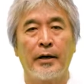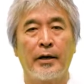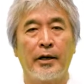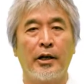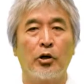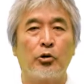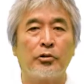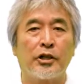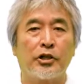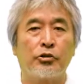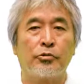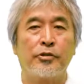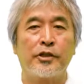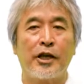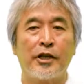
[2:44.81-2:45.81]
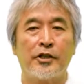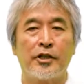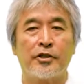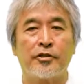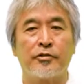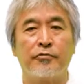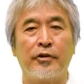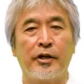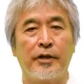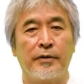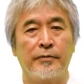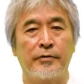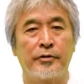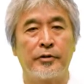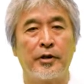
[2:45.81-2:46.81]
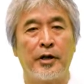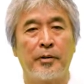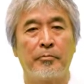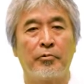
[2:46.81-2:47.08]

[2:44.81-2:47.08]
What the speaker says: In order to digest leaves,